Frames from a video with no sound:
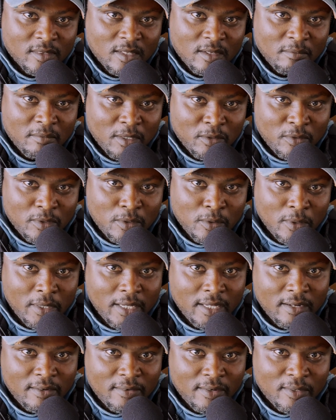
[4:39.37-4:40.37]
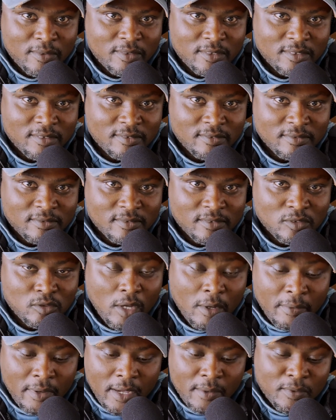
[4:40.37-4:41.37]
But we don't get around. So
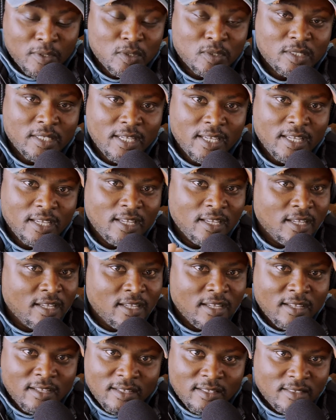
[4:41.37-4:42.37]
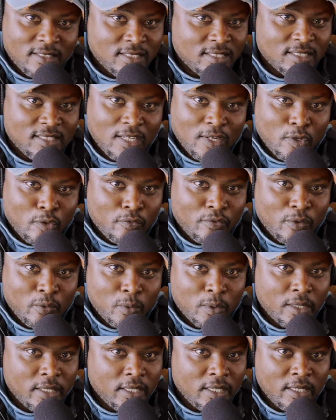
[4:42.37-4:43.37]
I'm happy to say this is out of the
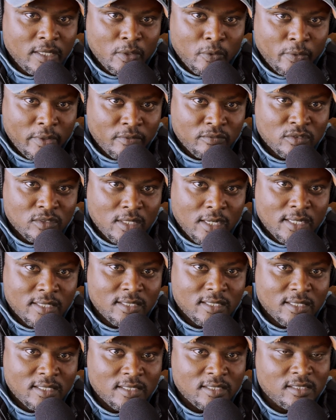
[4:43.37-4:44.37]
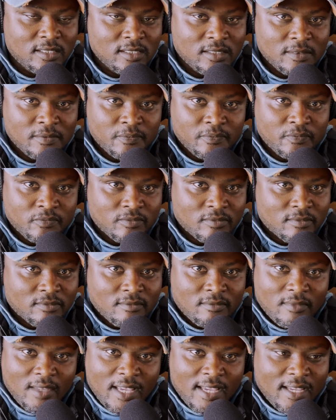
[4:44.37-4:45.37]
way. We've started,
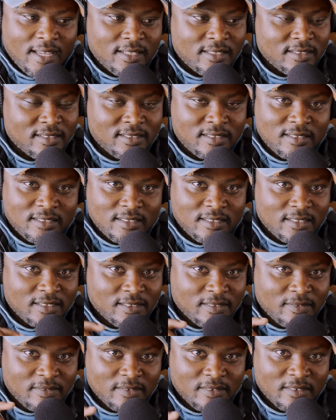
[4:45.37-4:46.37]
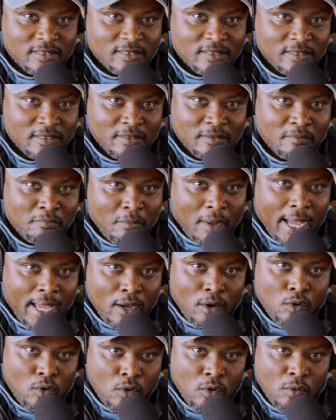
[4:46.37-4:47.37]
and my
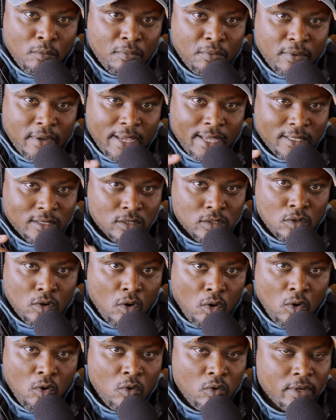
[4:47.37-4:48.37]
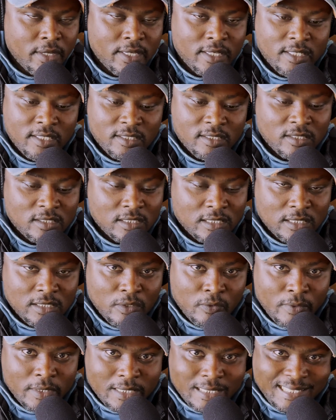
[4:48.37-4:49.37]
hope and goal is
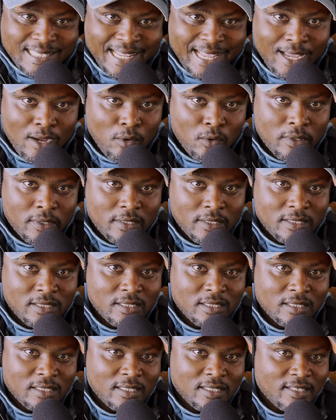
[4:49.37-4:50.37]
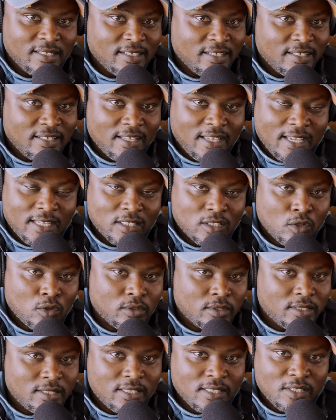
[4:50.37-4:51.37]
we stay on it and
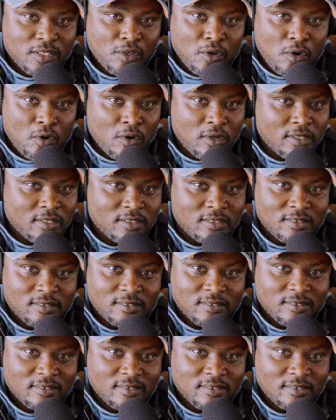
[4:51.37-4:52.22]
continue on